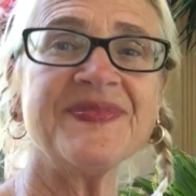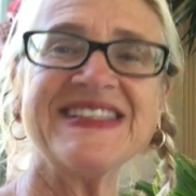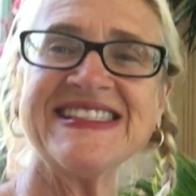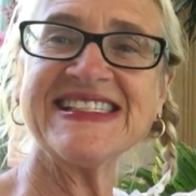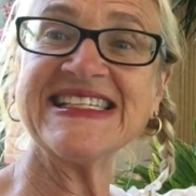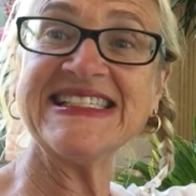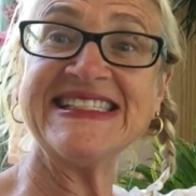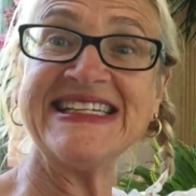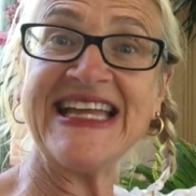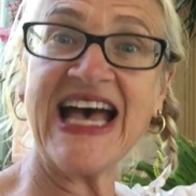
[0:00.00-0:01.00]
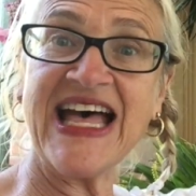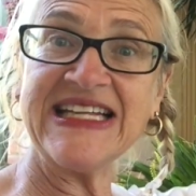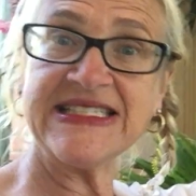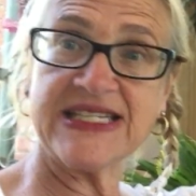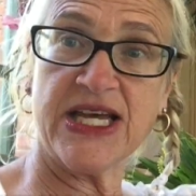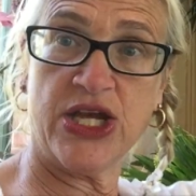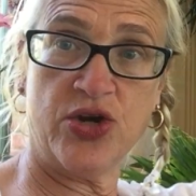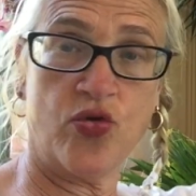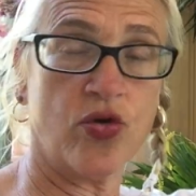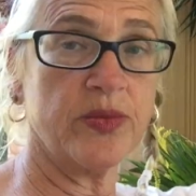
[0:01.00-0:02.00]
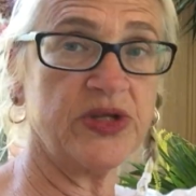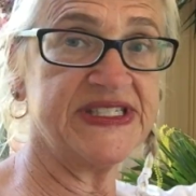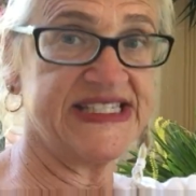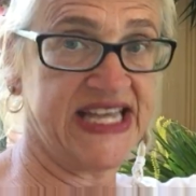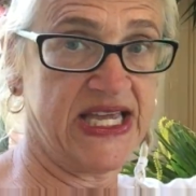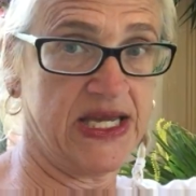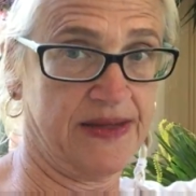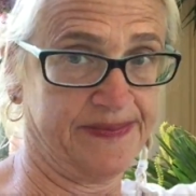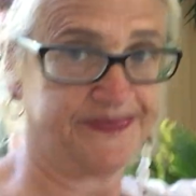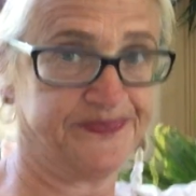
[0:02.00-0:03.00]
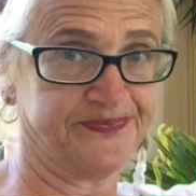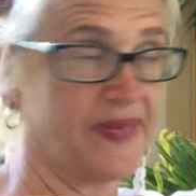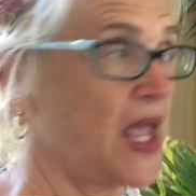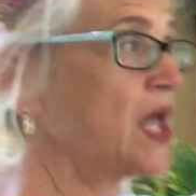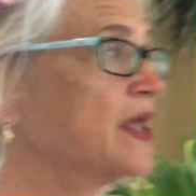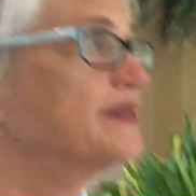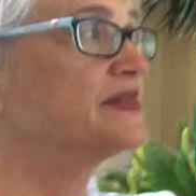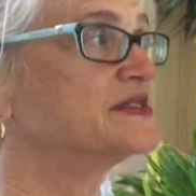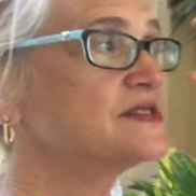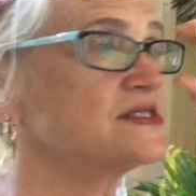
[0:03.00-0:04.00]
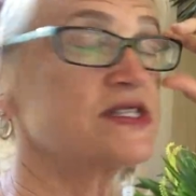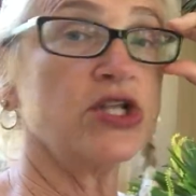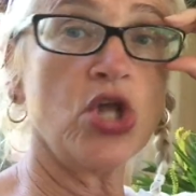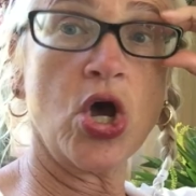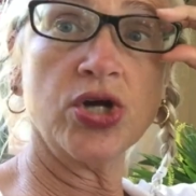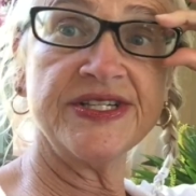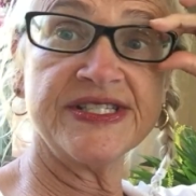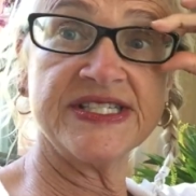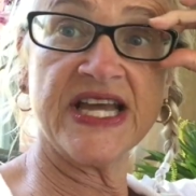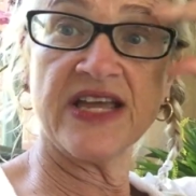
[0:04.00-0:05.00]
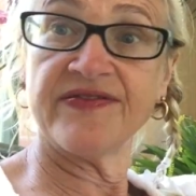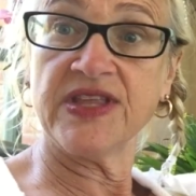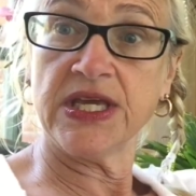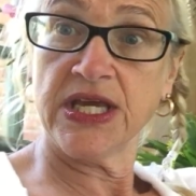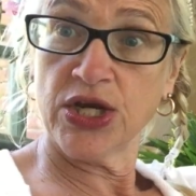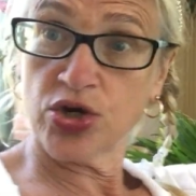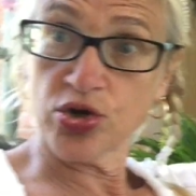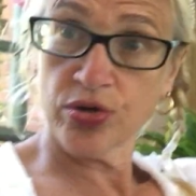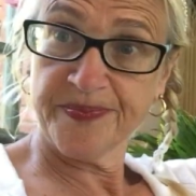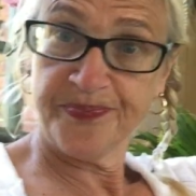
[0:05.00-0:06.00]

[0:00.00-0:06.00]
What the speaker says: This is not a normal day. This is the longest day of the year.